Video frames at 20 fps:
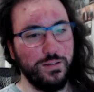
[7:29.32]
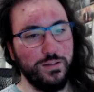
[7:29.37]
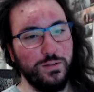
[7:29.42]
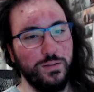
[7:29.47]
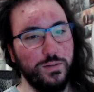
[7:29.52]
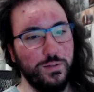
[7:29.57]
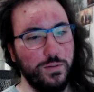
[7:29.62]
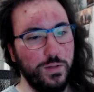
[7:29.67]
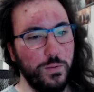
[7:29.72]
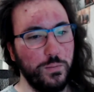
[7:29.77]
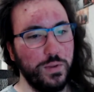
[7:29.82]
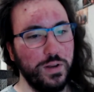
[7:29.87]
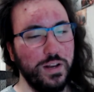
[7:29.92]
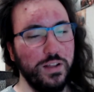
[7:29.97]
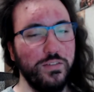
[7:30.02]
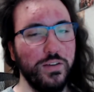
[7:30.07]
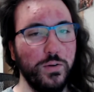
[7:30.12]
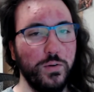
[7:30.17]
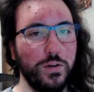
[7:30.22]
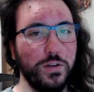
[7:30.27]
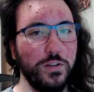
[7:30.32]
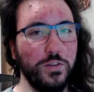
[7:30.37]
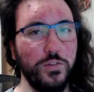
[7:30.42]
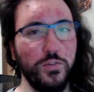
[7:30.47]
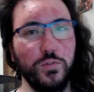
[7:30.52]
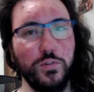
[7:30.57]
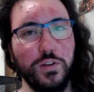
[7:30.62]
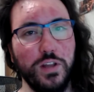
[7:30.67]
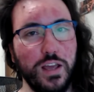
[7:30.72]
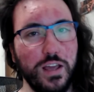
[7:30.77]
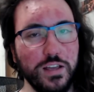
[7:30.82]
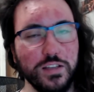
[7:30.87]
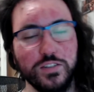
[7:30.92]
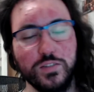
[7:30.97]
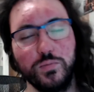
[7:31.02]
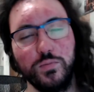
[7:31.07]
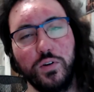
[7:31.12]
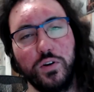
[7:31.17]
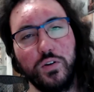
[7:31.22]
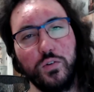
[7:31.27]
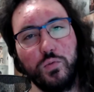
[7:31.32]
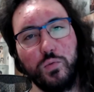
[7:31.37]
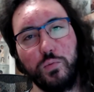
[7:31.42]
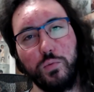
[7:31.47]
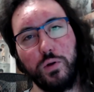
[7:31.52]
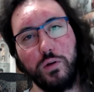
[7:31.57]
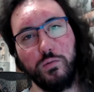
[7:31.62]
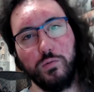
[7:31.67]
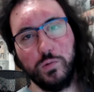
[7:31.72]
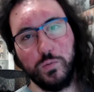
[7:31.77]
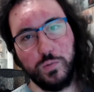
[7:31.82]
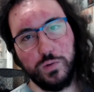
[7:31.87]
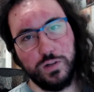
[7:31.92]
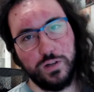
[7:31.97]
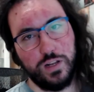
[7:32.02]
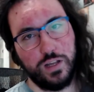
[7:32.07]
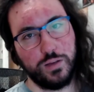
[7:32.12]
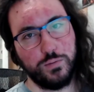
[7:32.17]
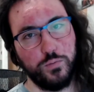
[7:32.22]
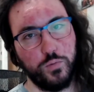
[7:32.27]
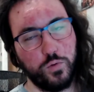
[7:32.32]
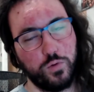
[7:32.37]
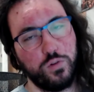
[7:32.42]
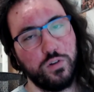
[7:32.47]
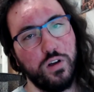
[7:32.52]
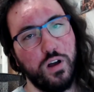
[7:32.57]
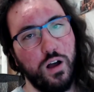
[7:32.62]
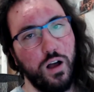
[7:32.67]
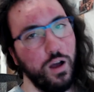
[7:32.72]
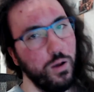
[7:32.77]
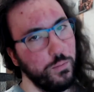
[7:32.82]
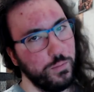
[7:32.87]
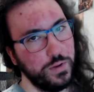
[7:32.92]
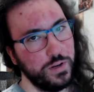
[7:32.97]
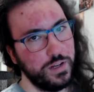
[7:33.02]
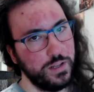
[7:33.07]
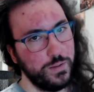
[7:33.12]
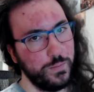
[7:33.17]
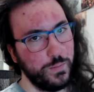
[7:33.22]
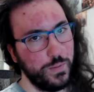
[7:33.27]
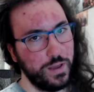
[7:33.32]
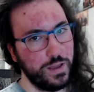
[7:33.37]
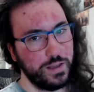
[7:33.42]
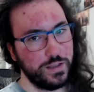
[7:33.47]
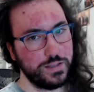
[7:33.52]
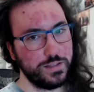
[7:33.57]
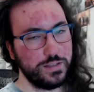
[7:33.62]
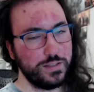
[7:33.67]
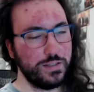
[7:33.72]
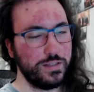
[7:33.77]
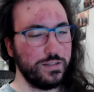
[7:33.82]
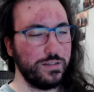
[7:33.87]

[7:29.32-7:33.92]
I mean, if I were to do ASMR, it would probably be like more comedy based.